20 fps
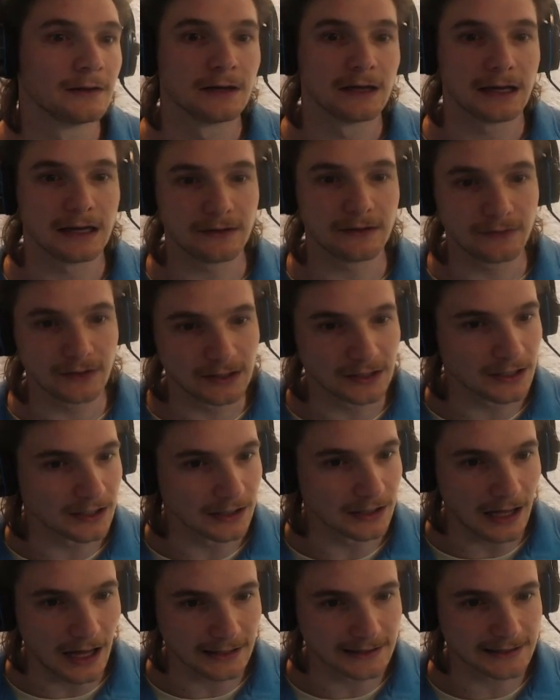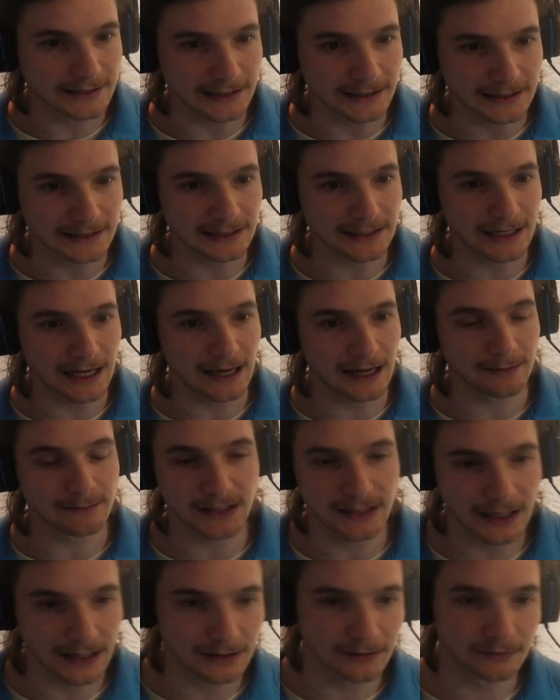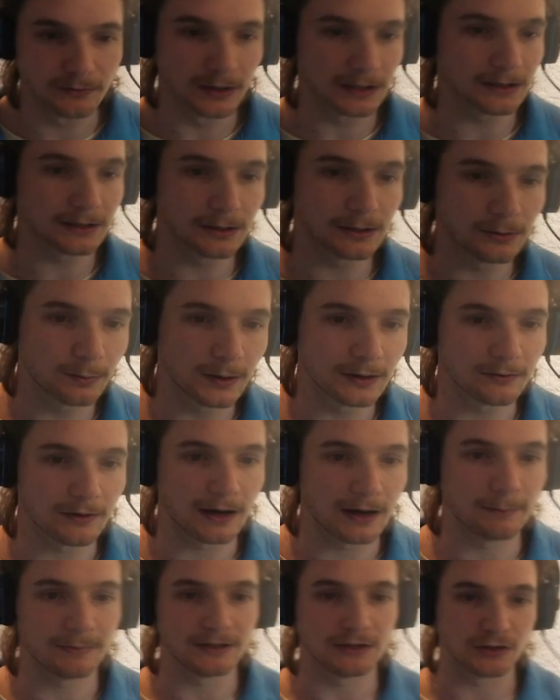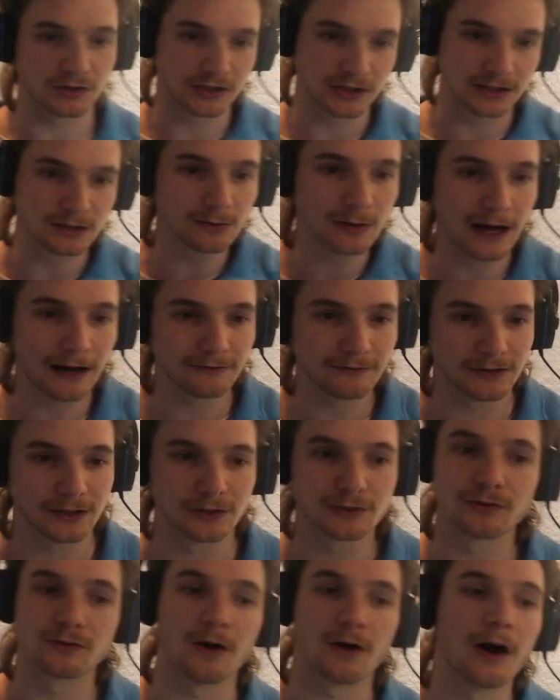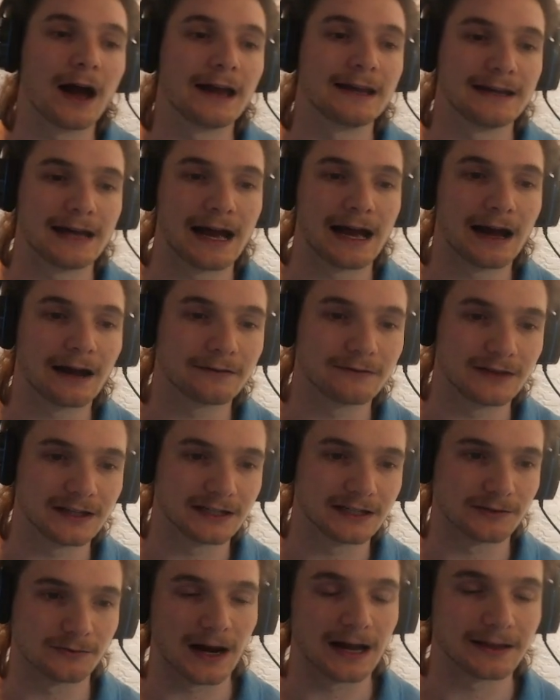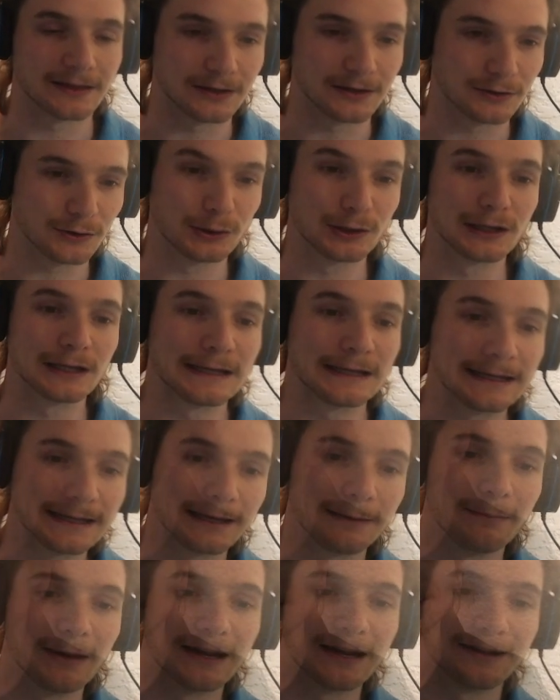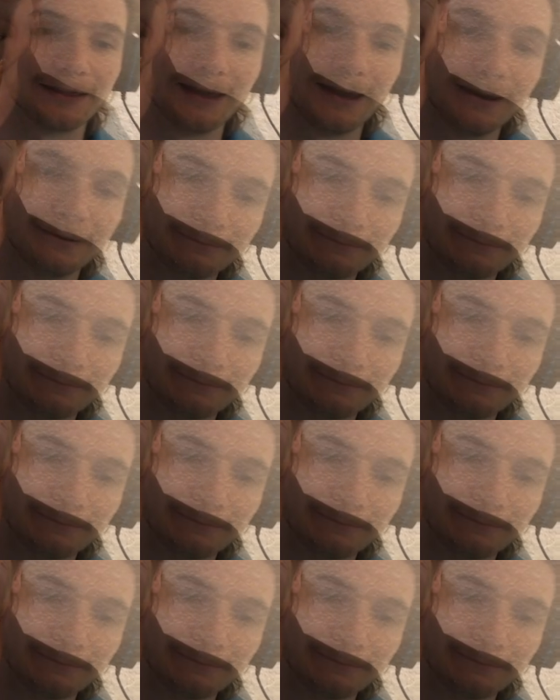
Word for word: even in your last 60 games, again, a really good win rate, but you're still having to grind out of this rank that you're clearly better than.